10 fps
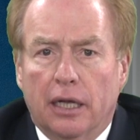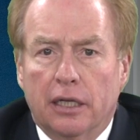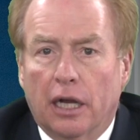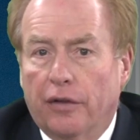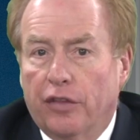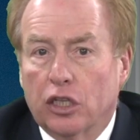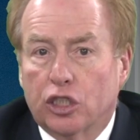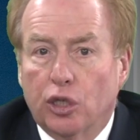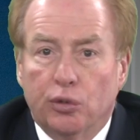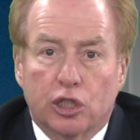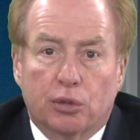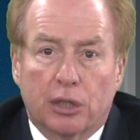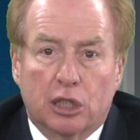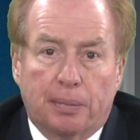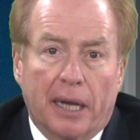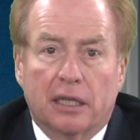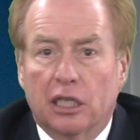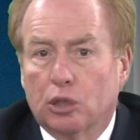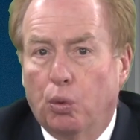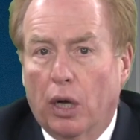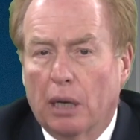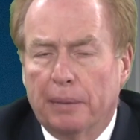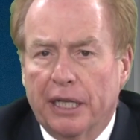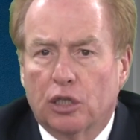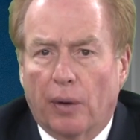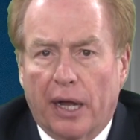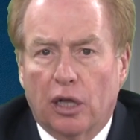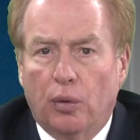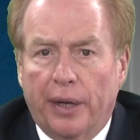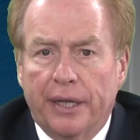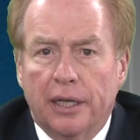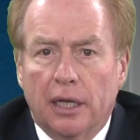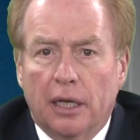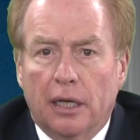None of the students respect this wannabe drag queen.